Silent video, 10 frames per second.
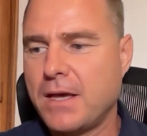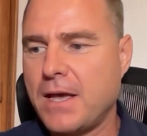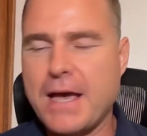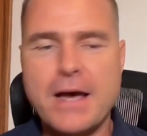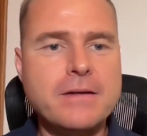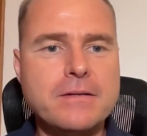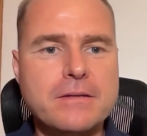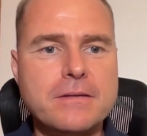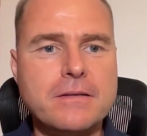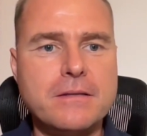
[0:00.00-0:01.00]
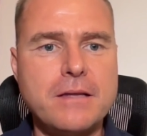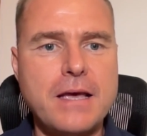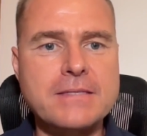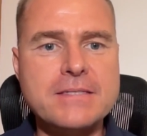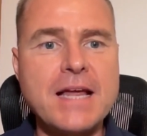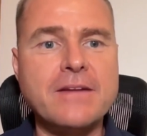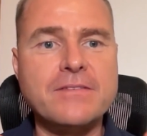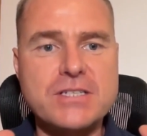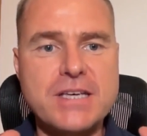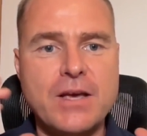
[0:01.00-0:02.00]
And instead of
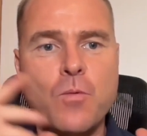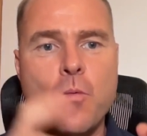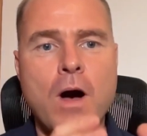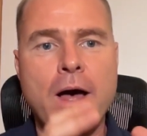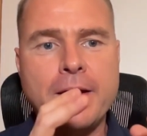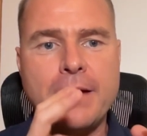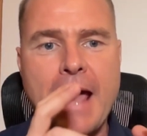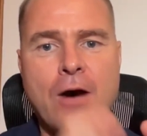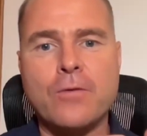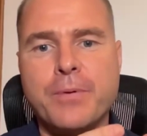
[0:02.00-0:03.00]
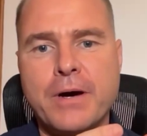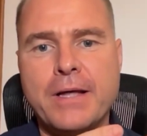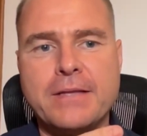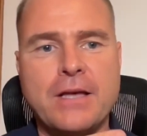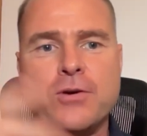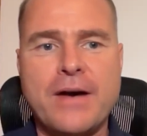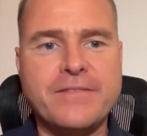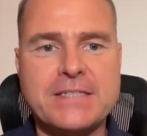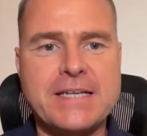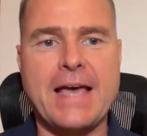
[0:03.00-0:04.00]
just getting one output that you have
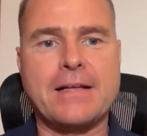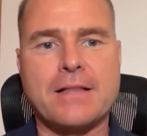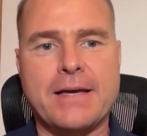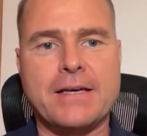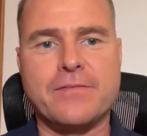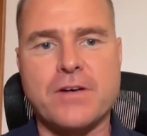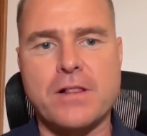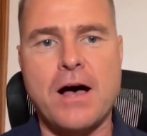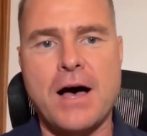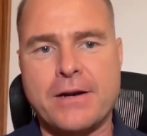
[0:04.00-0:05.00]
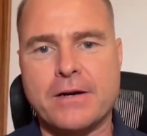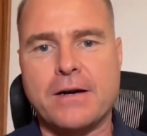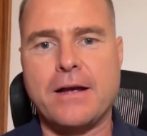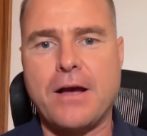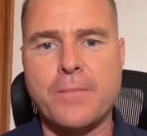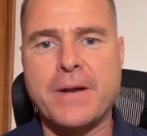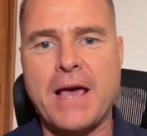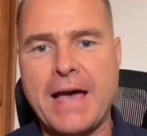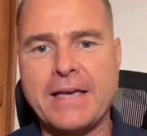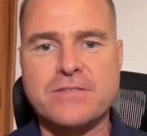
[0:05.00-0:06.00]
to take, like if Claude or
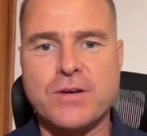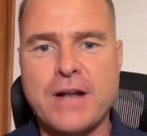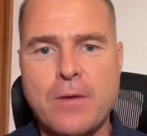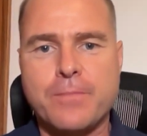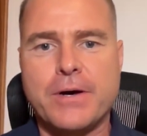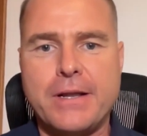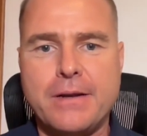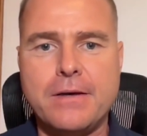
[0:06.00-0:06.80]
OpenAI gives you an output,